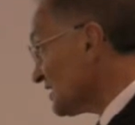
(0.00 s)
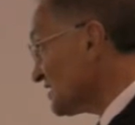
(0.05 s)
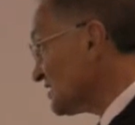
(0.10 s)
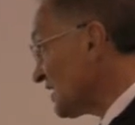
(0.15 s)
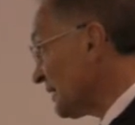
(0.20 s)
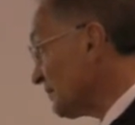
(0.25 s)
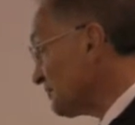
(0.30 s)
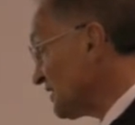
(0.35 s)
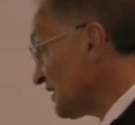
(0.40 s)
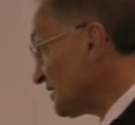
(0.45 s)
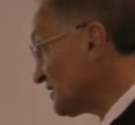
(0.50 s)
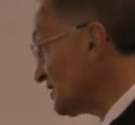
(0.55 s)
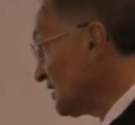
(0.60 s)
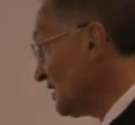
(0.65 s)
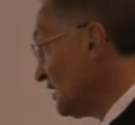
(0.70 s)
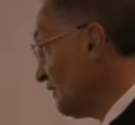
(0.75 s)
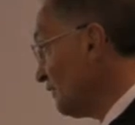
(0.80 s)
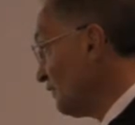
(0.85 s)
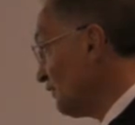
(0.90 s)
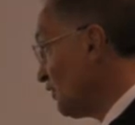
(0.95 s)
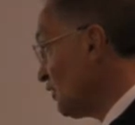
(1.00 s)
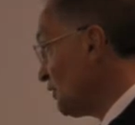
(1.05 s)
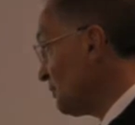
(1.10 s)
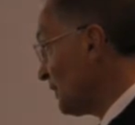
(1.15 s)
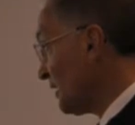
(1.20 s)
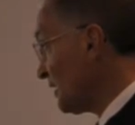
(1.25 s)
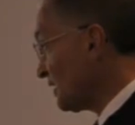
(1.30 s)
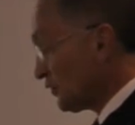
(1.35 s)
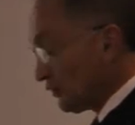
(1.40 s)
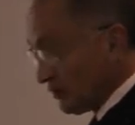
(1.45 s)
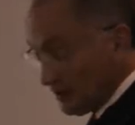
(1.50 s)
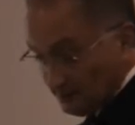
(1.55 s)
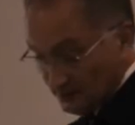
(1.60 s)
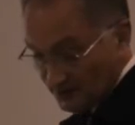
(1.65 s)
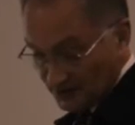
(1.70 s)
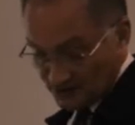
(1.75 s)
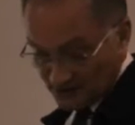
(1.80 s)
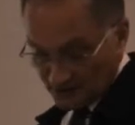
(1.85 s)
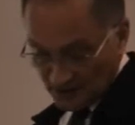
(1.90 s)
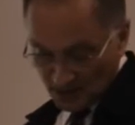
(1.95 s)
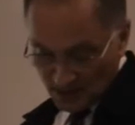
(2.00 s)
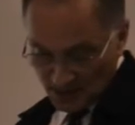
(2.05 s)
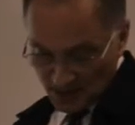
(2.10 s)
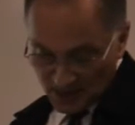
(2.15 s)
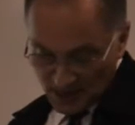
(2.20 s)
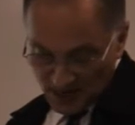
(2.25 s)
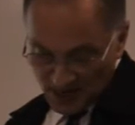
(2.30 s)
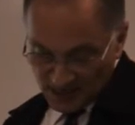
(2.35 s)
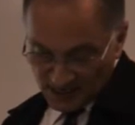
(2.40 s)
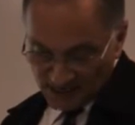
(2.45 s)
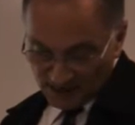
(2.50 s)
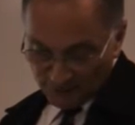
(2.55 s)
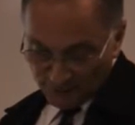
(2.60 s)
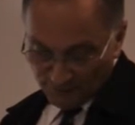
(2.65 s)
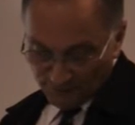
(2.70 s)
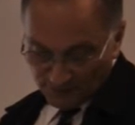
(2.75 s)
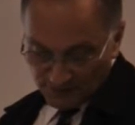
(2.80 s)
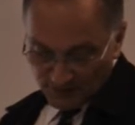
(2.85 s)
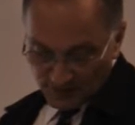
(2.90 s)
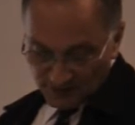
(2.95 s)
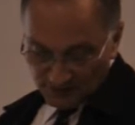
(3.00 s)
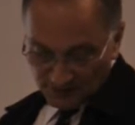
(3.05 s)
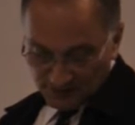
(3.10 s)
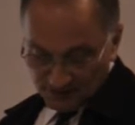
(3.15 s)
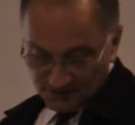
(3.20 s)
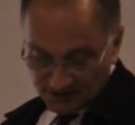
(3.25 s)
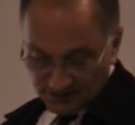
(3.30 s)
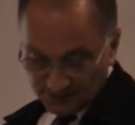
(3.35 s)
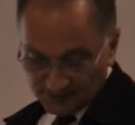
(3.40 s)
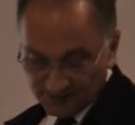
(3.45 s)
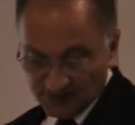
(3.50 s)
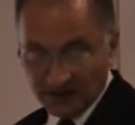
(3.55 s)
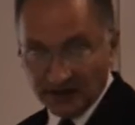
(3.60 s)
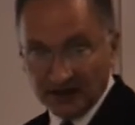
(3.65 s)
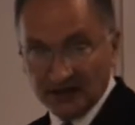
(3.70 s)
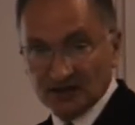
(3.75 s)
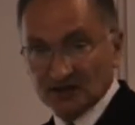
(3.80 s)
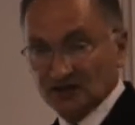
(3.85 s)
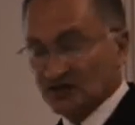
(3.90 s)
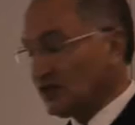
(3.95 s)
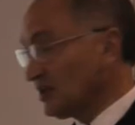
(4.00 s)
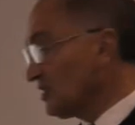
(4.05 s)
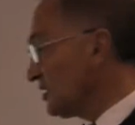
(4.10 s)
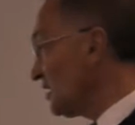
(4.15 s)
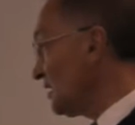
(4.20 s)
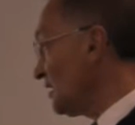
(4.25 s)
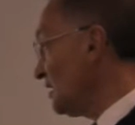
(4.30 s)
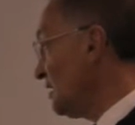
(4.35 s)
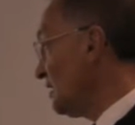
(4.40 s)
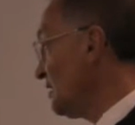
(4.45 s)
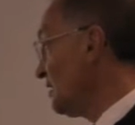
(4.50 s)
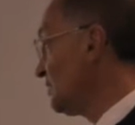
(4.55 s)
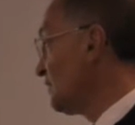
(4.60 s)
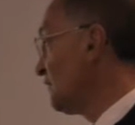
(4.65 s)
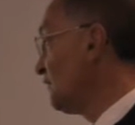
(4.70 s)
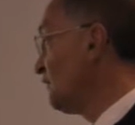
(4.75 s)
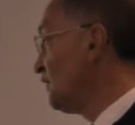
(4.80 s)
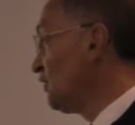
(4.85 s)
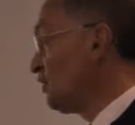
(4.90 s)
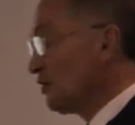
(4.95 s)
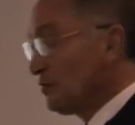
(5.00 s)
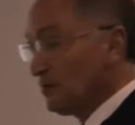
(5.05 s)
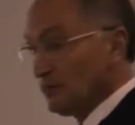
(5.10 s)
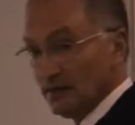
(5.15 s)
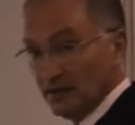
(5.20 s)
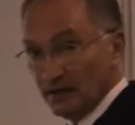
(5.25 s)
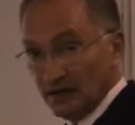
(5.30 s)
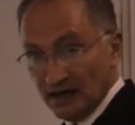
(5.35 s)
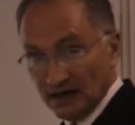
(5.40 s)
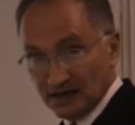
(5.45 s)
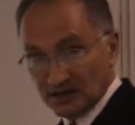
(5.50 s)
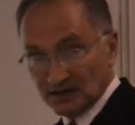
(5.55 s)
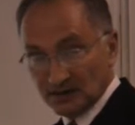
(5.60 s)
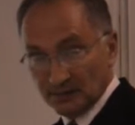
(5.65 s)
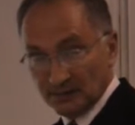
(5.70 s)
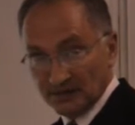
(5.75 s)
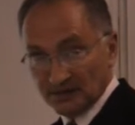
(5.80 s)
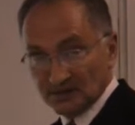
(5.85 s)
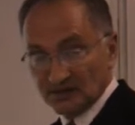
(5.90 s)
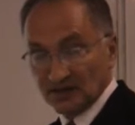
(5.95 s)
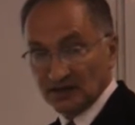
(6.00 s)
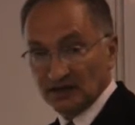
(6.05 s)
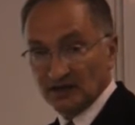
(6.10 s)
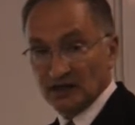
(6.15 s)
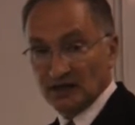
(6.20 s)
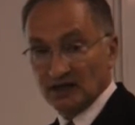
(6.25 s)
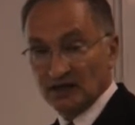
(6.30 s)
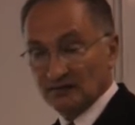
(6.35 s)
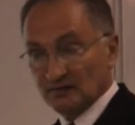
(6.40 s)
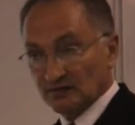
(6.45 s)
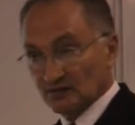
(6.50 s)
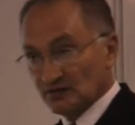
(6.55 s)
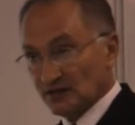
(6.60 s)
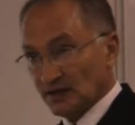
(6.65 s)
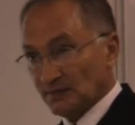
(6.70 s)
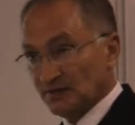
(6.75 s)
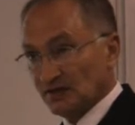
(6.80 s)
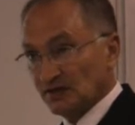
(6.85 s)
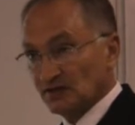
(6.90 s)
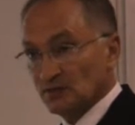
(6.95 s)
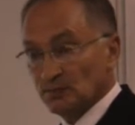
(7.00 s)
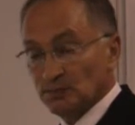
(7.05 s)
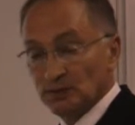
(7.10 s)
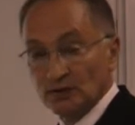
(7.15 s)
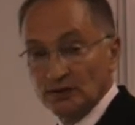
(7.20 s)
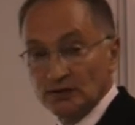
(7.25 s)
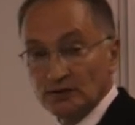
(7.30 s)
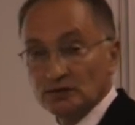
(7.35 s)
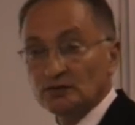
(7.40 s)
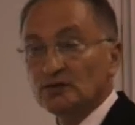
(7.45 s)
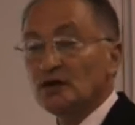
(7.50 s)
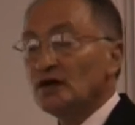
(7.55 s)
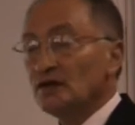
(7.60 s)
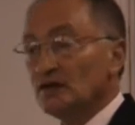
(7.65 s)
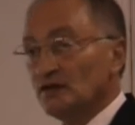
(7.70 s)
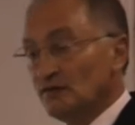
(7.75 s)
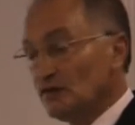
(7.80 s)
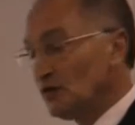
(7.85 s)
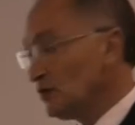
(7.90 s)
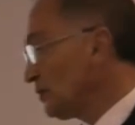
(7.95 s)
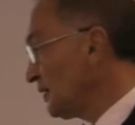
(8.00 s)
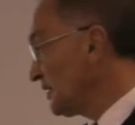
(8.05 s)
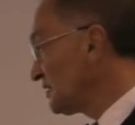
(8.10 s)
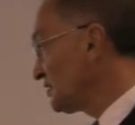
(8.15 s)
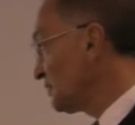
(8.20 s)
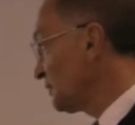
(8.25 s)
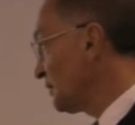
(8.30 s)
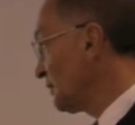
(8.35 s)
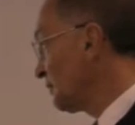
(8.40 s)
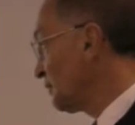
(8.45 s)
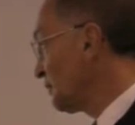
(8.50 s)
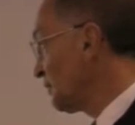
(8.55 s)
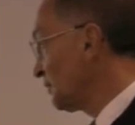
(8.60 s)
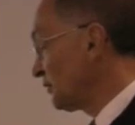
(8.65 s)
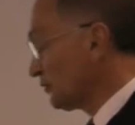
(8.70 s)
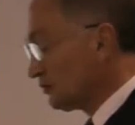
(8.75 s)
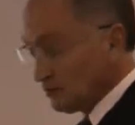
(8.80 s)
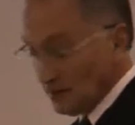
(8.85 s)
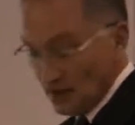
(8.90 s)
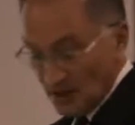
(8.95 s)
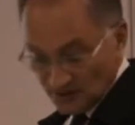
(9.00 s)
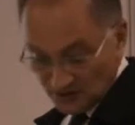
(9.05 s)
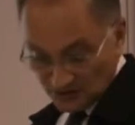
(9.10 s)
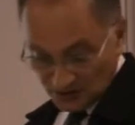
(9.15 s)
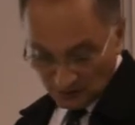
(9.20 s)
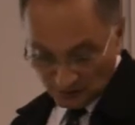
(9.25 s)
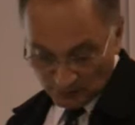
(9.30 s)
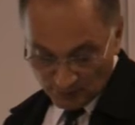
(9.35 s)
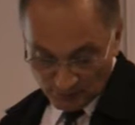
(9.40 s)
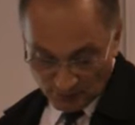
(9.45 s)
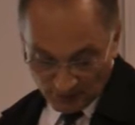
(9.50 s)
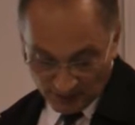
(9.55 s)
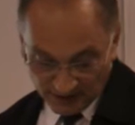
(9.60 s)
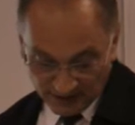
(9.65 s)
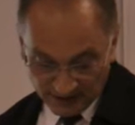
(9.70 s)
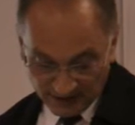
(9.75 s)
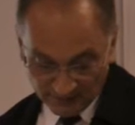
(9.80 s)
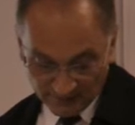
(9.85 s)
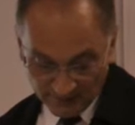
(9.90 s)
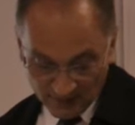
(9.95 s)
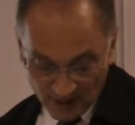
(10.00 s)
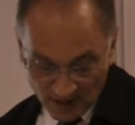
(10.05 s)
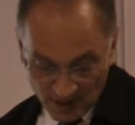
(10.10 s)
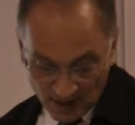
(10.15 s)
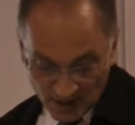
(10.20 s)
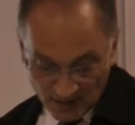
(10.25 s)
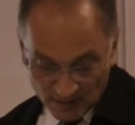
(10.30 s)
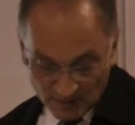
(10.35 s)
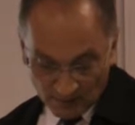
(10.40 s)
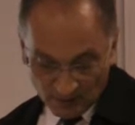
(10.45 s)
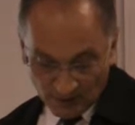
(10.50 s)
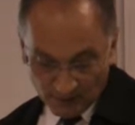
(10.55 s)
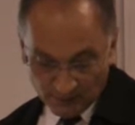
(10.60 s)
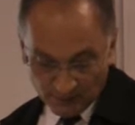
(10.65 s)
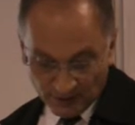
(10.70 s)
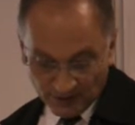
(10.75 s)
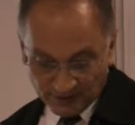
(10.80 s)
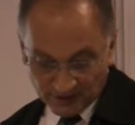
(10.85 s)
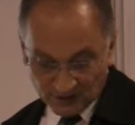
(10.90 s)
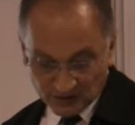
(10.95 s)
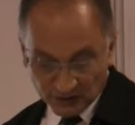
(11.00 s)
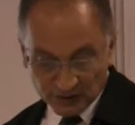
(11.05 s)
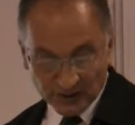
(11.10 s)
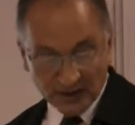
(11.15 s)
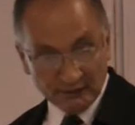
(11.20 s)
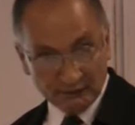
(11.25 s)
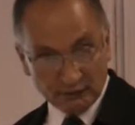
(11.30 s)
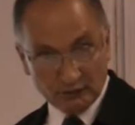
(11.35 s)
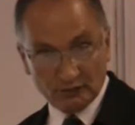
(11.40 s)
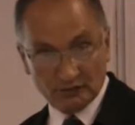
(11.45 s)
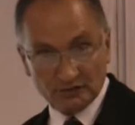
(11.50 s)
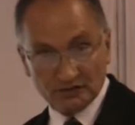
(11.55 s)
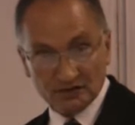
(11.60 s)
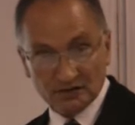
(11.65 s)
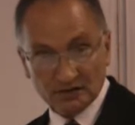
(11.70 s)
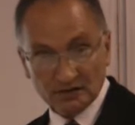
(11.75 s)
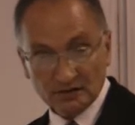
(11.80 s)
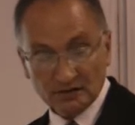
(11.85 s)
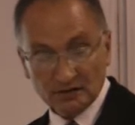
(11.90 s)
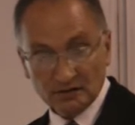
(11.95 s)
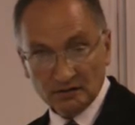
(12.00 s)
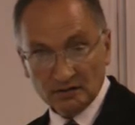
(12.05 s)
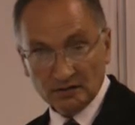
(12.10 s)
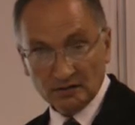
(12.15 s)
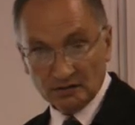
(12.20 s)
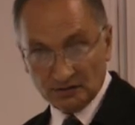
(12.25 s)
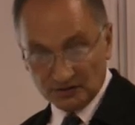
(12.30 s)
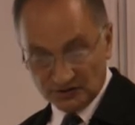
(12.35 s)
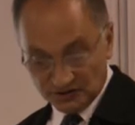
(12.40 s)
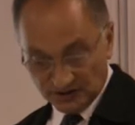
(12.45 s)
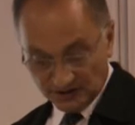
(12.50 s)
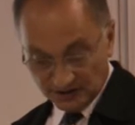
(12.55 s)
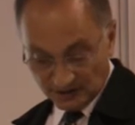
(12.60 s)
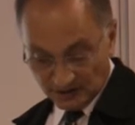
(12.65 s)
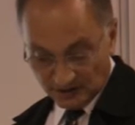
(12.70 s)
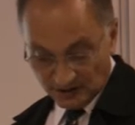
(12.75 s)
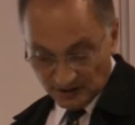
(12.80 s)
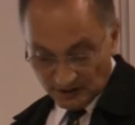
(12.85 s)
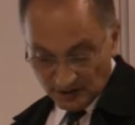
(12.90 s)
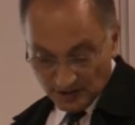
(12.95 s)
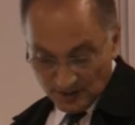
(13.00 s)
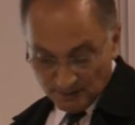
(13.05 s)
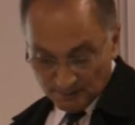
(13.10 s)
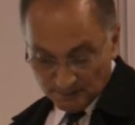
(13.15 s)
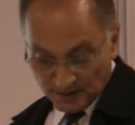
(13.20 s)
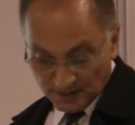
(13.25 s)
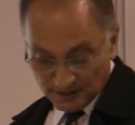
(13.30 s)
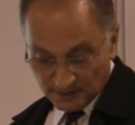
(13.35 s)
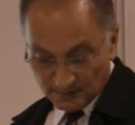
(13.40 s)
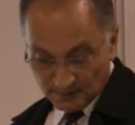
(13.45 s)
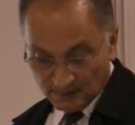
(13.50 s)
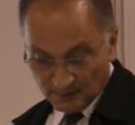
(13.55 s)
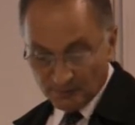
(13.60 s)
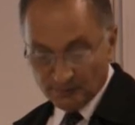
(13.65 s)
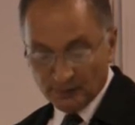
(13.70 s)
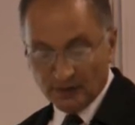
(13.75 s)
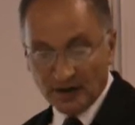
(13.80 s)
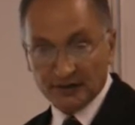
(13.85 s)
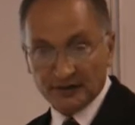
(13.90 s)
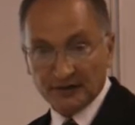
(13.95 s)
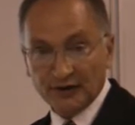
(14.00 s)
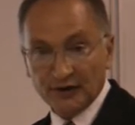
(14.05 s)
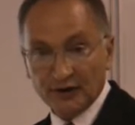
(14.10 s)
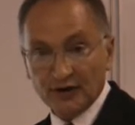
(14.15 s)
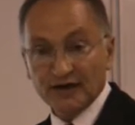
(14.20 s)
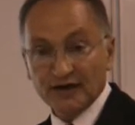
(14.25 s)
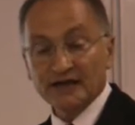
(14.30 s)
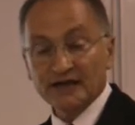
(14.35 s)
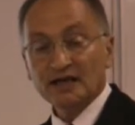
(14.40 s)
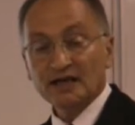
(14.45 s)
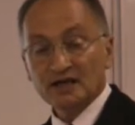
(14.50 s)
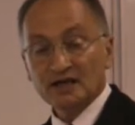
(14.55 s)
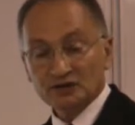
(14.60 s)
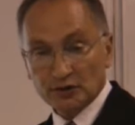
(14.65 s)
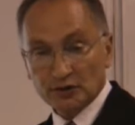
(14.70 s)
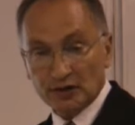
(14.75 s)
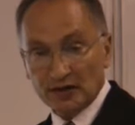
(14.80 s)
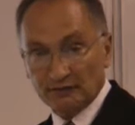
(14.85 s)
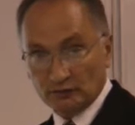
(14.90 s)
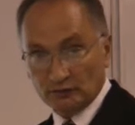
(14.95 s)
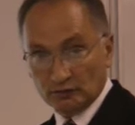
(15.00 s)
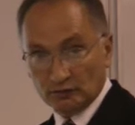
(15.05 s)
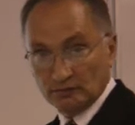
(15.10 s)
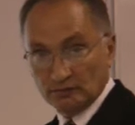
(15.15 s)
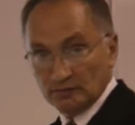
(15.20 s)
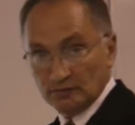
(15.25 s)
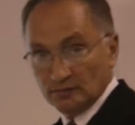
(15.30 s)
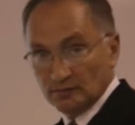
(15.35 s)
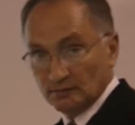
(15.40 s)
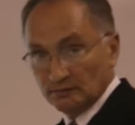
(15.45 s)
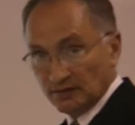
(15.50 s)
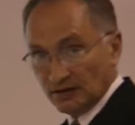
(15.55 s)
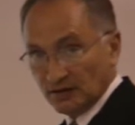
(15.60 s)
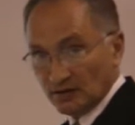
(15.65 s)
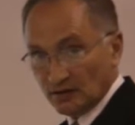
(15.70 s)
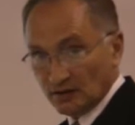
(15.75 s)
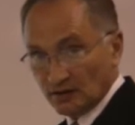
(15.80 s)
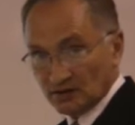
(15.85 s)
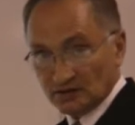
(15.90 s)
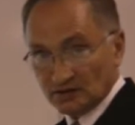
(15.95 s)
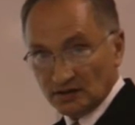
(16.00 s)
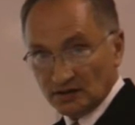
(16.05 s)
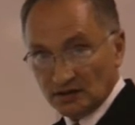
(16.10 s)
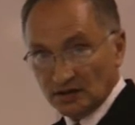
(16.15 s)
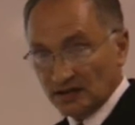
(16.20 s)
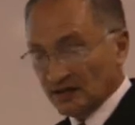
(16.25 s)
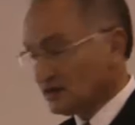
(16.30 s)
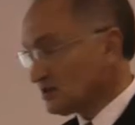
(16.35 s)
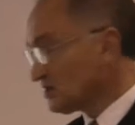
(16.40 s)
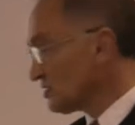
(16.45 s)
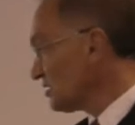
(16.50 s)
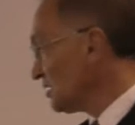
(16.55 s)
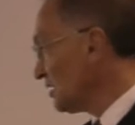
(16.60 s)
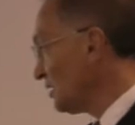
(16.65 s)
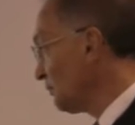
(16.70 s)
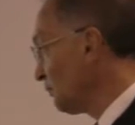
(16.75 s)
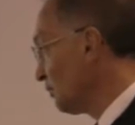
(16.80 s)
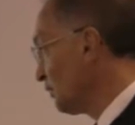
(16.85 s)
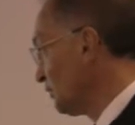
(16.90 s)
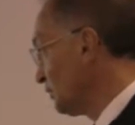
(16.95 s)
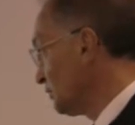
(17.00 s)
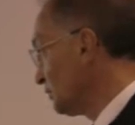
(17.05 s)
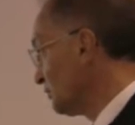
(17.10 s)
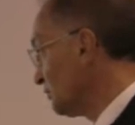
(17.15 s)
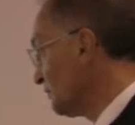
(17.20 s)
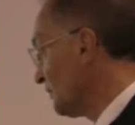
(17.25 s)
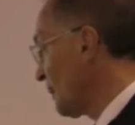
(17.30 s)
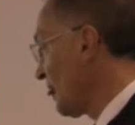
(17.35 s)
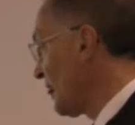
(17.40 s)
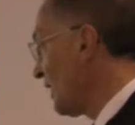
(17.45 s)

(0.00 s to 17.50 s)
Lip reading: Subject-verb agreement. If the subject is singular, the verb has to be singular. If the subject's plural, the verb has to be plural. So we might have, my brother travels singular, but my brother and I travel because it's plural.